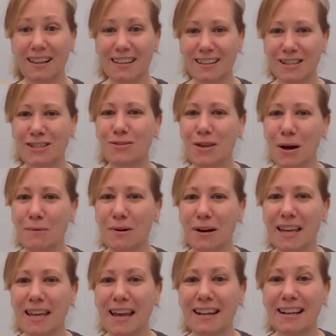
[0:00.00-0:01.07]
Let's do that one
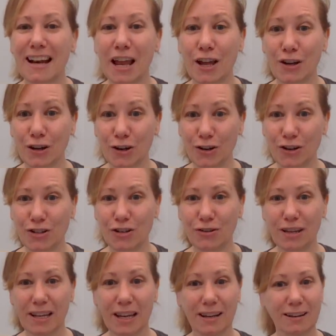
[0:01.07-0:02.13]
again, and I encourage you
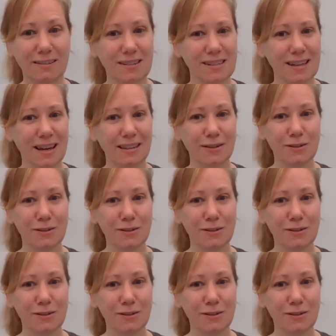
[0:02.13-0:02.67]
to get outside.